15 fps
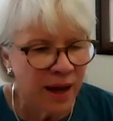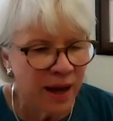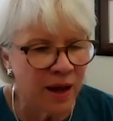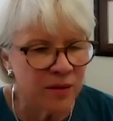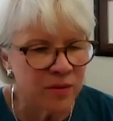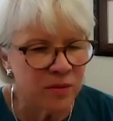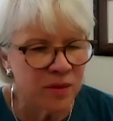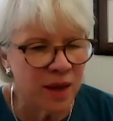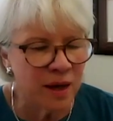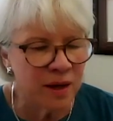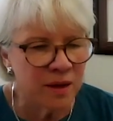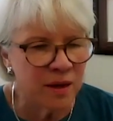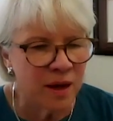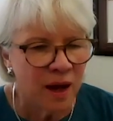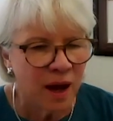and
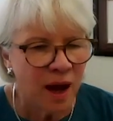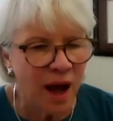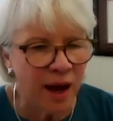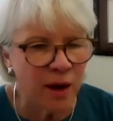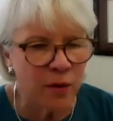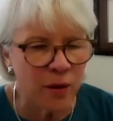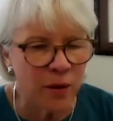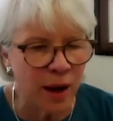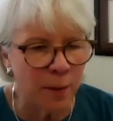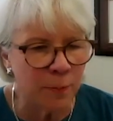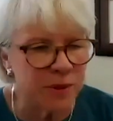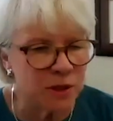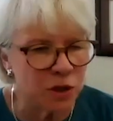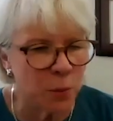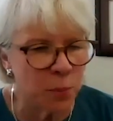then higher up
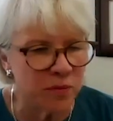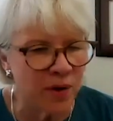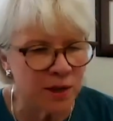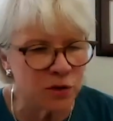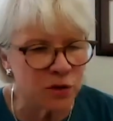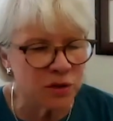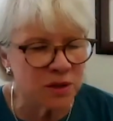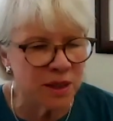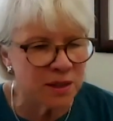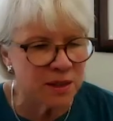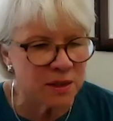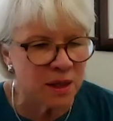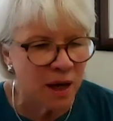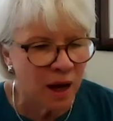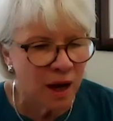the supervisor says,